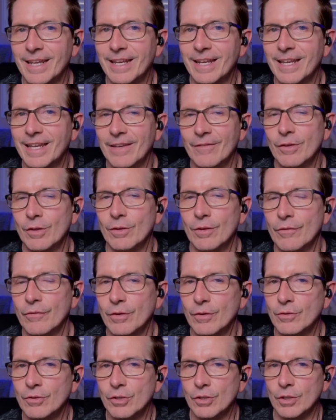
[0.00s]
give you the
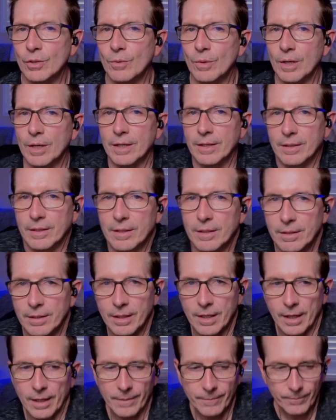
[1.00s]
future you want,
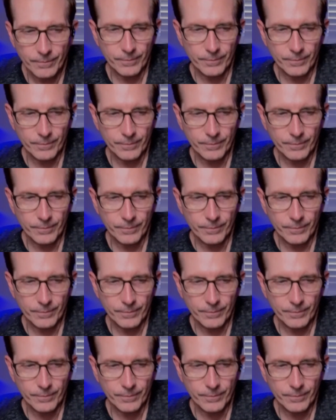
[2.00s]
okay?